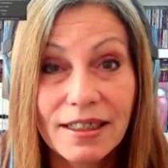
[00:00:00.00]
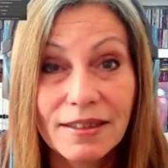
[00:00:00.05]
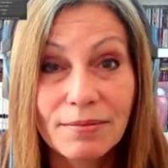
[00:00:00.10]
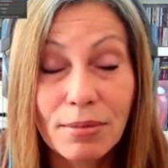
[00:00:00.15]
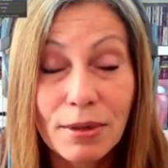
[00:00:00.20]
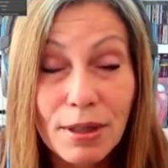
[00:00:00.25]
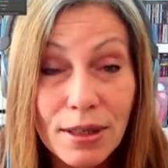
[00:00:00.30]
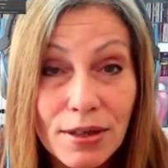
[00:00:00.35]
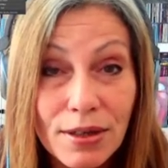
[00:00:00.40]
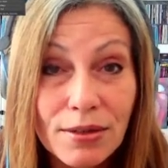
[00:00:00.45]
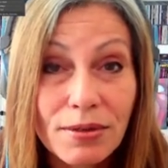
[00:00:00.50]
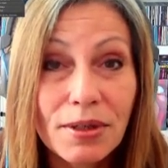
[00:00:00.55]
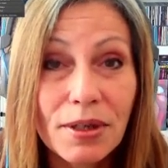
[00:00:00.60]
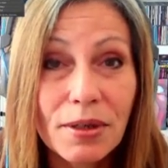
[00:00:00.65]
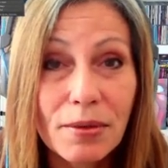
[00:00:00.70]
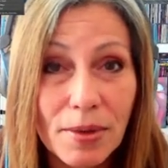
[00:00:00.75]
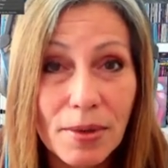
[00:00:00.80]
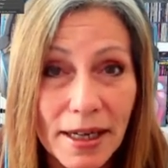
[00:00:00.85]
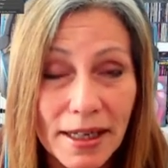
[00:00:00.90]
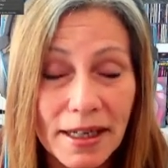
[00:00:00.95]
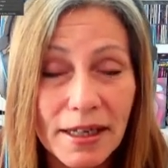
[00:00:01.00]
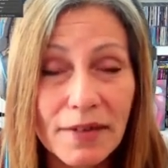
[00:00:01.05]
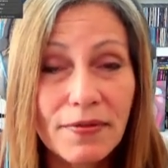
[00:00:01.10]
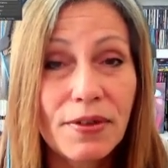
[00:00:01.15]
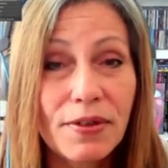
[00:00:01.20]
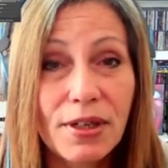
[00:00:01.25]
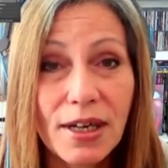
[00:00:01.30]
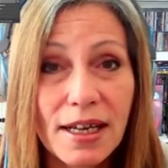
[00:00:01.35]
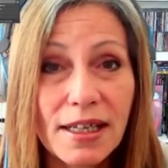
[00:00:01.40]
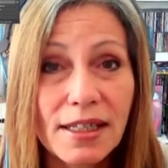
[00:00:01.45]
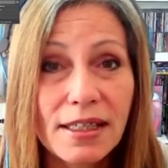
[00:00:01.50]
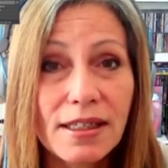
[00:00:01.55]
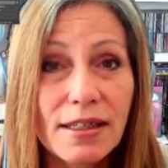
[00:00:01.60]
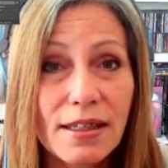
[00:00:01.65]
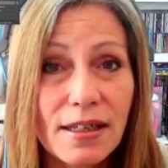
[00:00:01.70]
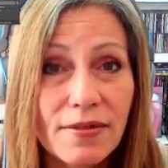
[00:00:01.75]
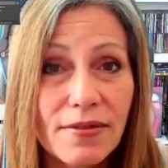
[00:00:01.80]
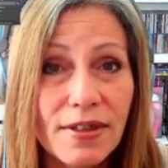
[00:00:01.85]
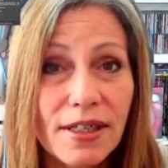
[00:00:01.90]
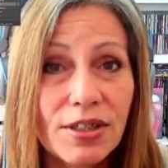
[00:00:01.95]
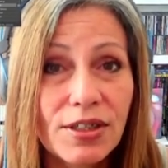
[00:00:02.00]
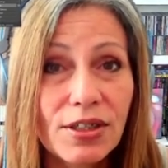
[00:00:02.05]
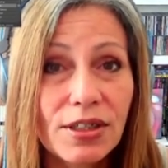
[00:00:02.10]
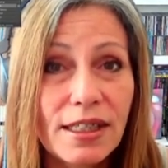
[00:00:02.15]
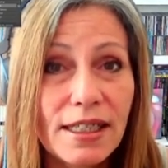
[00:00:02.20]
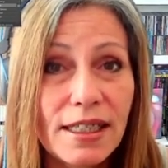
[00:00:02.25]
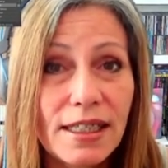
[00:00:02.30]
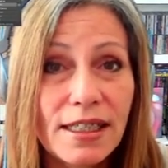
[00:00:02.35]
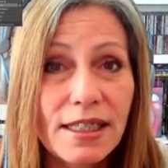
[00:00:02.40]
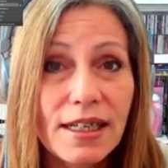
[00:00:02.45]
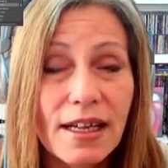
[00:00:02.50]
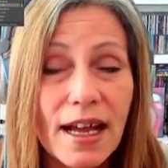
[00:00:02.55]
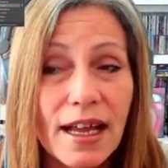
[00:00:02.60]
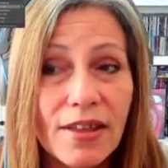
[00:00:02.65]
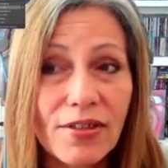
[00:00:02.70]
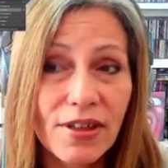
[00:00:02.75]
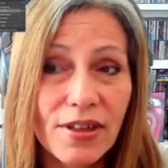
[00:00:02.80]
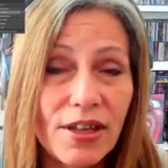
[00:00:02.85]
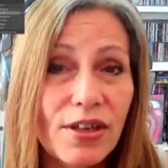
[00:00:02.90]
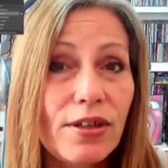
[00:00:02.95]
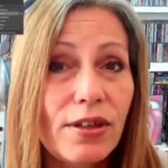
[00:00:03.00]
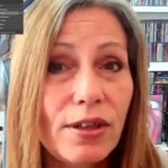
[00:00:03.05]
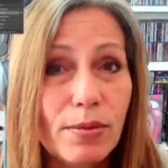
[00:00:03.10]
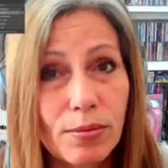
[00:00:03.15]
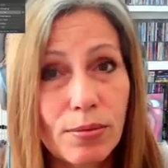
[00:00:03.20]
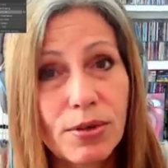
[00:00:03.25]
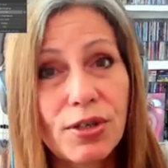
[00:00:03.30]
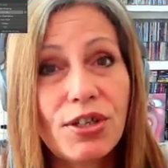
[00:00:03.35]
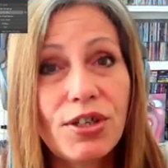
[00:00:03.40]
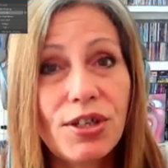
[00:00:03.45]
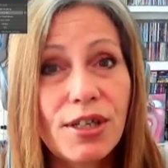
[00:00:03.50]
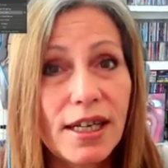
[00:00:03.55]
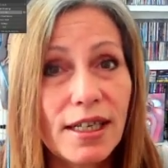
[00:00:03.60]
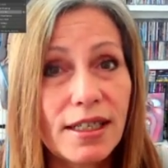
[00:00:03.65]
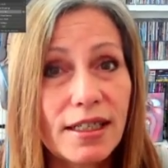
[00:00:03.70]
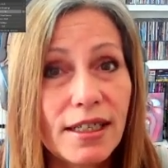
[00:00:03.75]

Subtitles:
Blown away. If you guys love Angelina, I think you'll appreciate